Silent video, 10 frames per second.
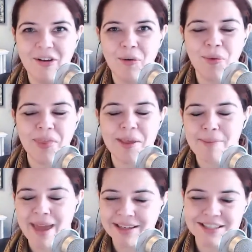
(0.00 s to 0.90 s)
well, they
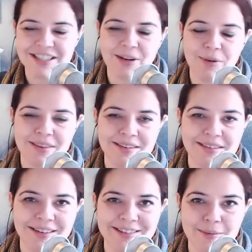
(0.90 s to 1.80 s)
managed it with this
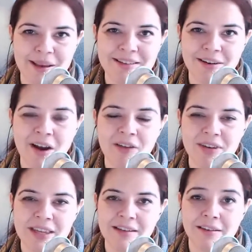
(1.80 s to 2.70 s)
little spacecraft,
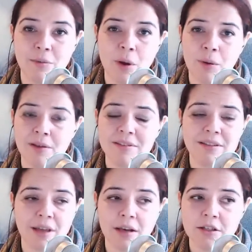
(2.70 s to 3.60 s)
and this is why we have
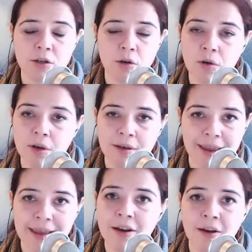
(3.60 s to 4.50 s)
such good
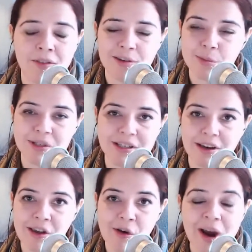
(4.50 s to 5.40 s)
data on this
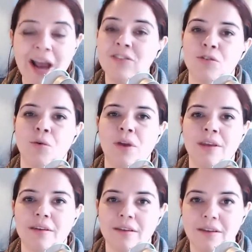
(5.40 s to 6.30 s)
particular asteroid.